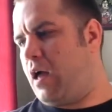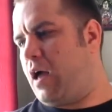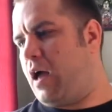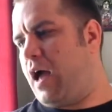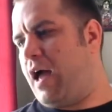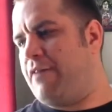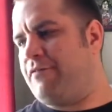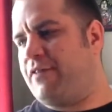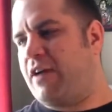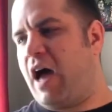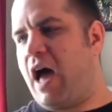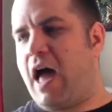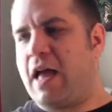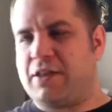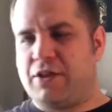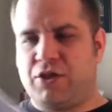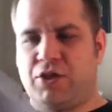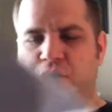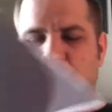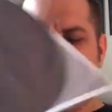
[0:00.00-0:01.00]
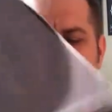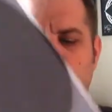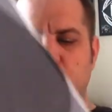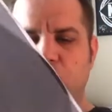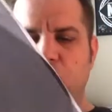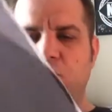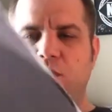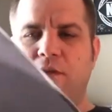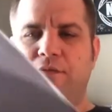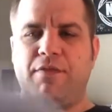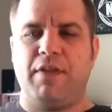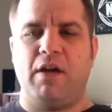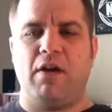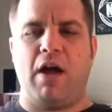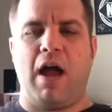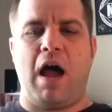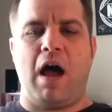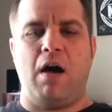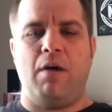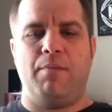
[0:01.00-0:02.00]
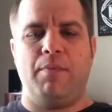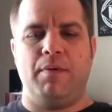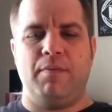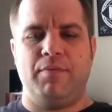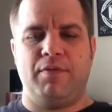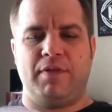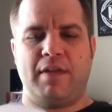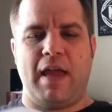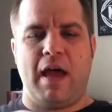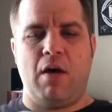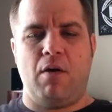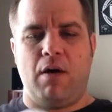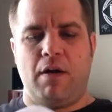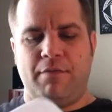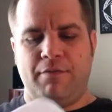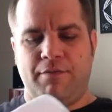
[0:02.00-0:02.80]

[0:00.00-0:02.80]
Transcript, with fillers: I've got two of their albums now on